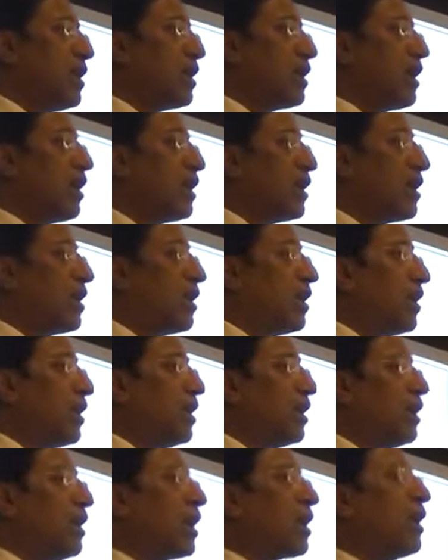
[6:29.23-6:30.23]
that
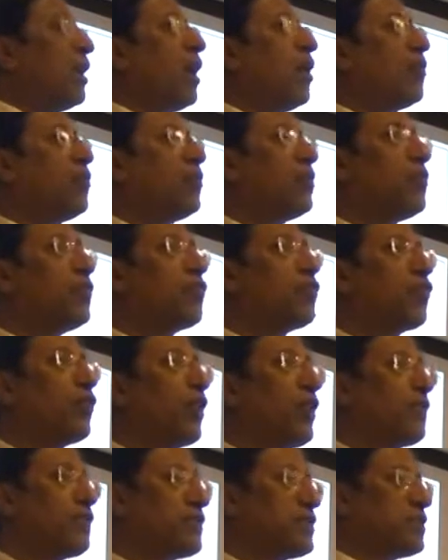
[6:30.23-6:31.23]
now the useful
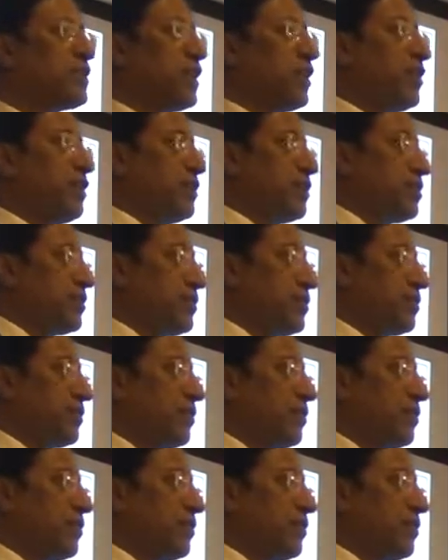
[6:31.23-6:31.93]
life is 10 years.